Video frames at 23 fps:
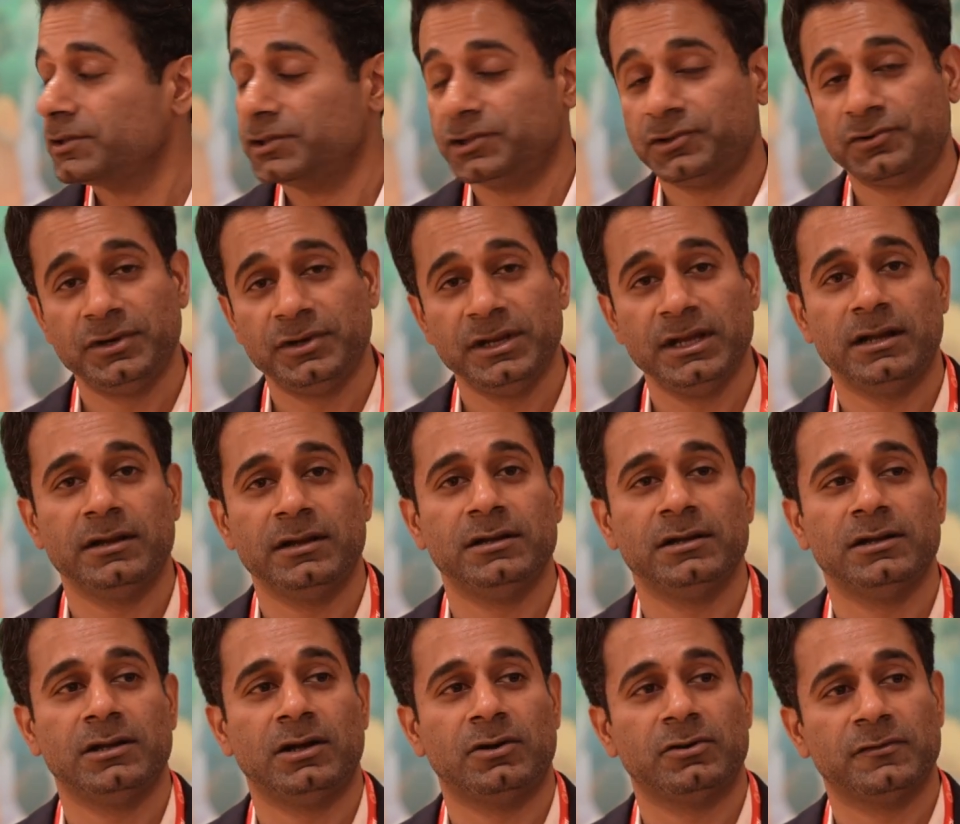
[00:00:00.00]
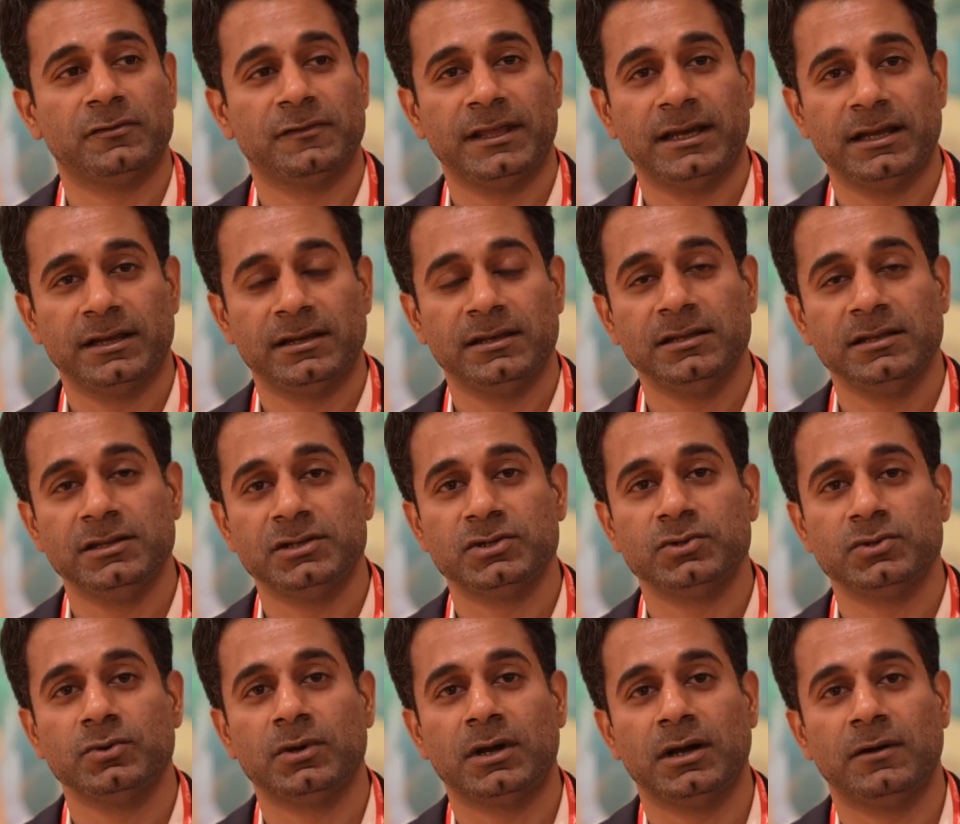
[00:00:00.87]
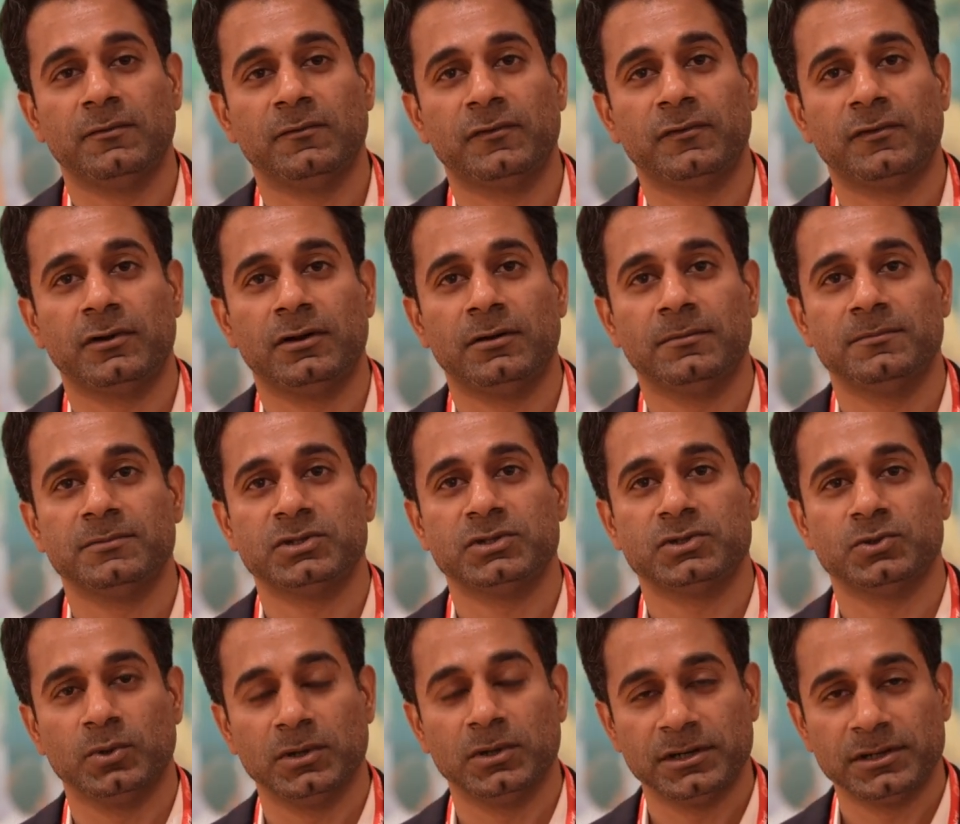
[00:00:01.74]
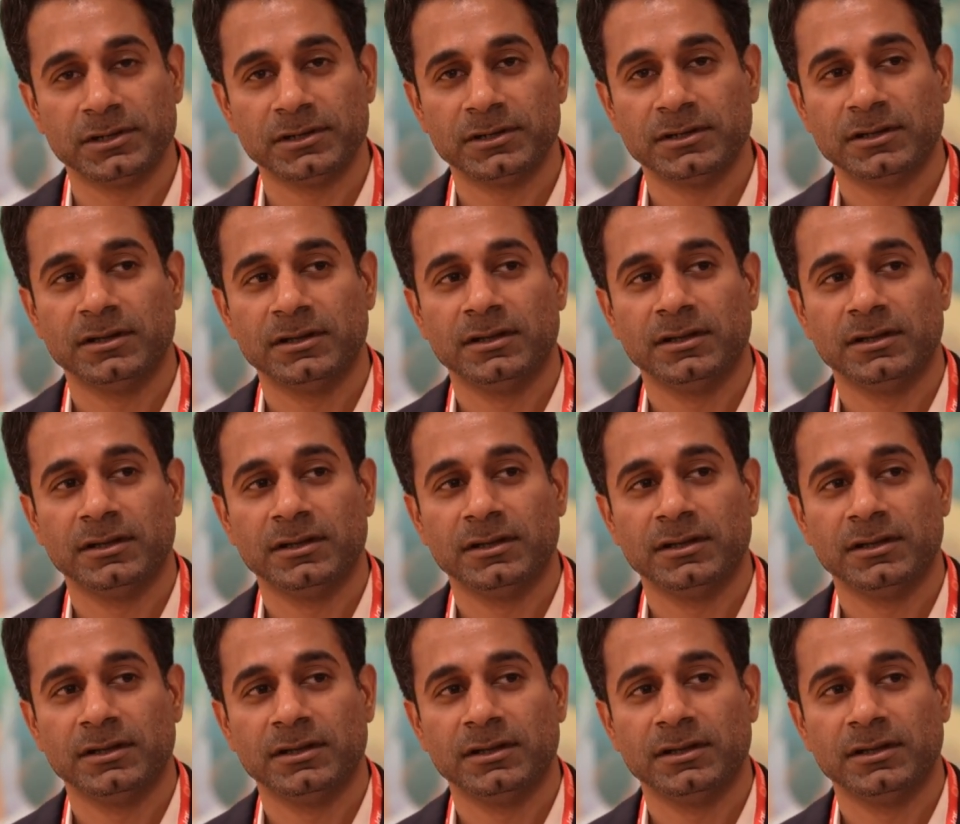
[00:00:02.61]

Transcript: 300 out of that needs to come from solar.